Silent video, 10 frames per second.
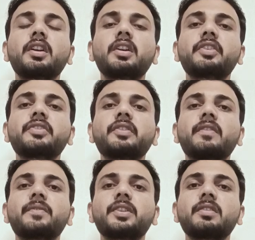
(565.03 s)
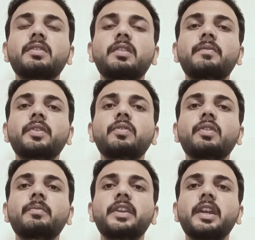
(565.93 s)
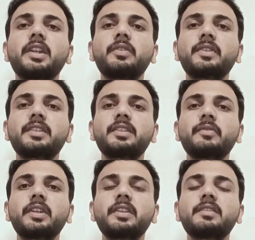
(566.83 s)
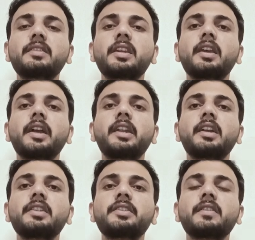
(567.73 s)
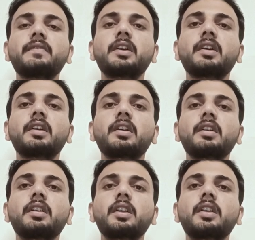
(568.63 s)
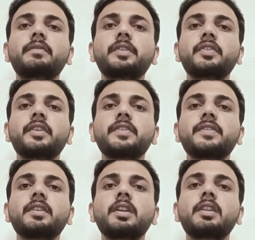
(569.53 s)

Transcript: disruption of economic activities. Then agriculture fissures.